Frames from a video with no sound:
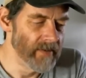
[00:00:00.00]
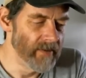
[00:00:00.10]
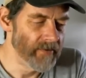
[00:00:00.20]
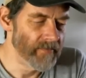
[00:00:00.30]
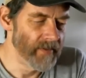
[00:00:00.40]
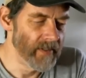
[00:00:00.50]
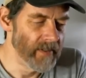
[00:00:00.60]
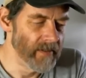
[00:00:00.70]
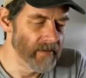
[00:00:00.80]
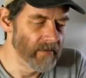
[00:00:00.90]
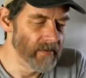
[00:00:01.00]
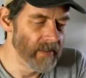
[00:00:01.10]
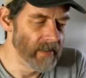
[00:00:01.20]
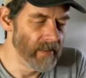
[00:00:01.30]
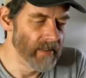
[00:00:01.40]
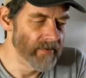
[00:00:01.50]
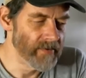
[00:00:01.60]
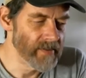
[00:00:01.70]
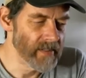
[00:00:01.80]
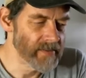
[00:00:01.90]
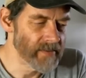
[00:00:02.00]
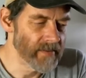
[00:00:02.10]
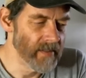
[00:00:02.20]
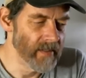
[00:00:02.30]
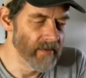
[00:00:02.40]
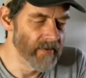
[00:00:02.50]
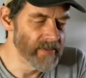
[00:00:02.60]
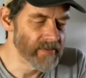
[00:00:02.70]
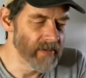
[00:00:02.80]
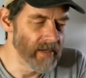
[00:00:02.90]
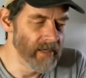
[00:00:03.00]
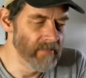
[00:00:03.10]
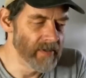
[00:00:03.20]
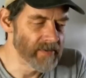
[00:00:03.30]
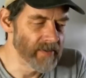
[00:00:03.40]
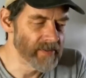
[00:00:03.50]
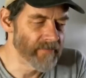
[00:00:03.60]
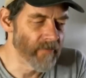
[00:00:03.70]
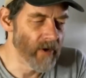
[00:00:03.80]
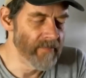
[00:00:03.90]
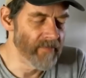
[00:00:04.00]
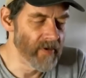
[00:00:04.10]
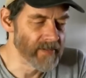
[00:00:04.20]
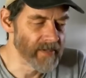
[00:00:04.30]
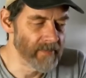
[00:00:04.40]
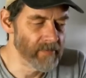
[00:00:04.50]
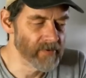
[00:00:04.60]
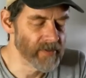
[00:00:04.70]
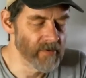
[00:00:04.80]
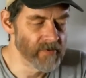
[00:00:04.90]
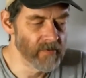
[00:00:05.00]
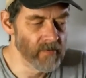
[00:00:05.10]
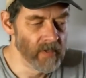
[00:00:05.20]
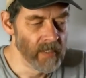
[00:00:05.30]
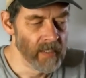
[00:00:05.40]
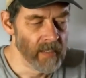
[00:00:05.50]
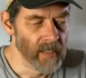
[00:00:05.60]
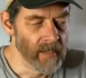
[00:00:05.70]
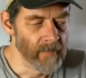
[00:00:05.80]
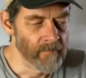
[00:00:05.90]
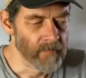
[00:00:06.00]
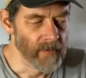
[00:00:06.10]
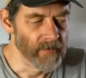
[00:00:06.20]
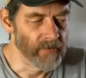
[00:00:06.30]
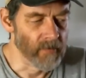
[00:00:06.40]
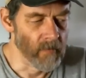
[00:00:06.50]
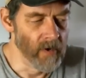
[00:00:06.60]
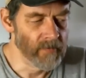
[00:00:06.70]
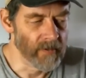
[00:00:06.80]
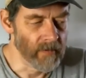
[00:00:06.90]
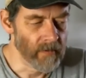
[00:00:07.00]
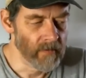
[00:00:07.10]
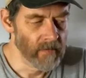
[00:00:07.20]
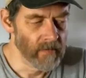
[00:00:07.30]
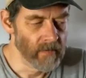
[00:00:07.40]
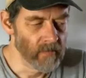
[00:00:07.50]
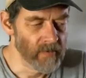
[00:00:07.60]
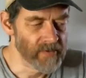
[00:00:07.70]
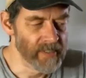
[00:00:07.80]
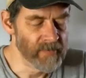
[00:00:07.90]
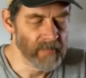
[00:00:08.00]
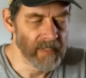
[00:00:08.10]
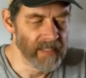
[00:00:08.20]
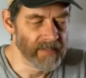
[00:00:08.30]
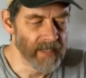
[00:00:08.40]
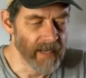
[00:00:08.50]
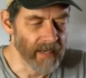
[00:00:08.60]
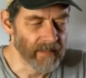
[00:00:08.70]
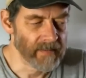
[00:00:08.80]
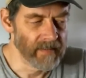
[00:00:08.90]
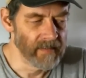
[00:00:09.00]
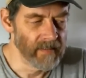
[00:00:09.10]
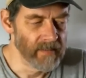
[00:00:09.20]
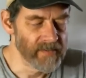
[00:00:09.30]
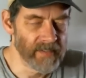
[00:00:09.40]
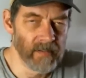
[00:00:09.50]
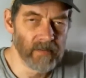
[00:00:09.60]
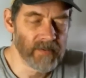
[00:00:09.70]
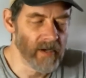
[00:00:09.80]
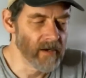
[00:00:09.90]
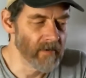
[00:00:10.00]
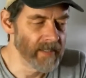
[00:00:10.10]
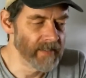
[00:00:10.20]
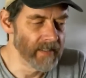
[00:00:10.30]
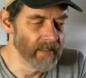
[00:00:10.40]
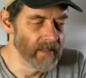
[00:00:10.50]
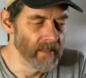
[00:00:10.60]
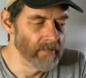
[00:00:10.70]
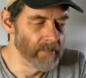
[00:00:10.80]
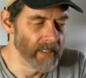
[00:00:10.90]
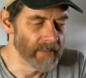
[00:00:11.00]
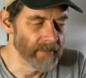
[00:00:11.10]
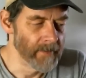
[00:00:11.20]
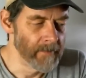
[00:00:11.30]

this video is just this image. This frame, for example, shows you this rotor, which seems to be intact, still gyrating, but